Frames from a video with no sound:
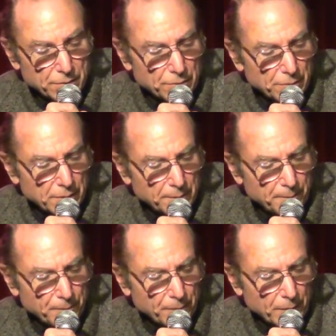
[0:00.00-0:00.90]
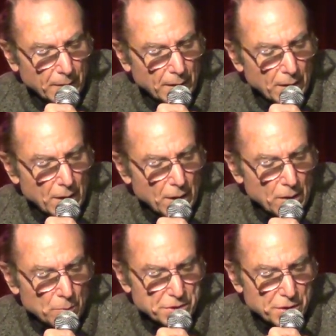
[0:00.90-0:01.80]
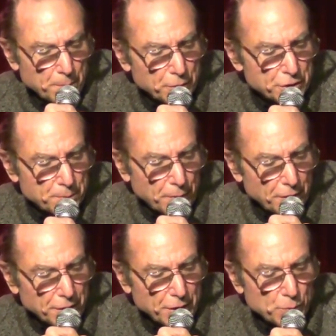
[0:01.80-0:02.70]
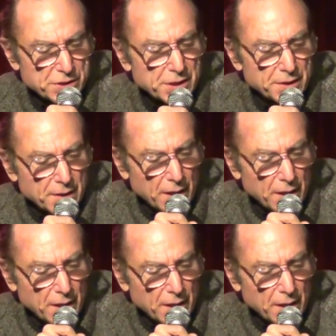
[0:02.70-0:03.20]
door? Was the bush burning? Was the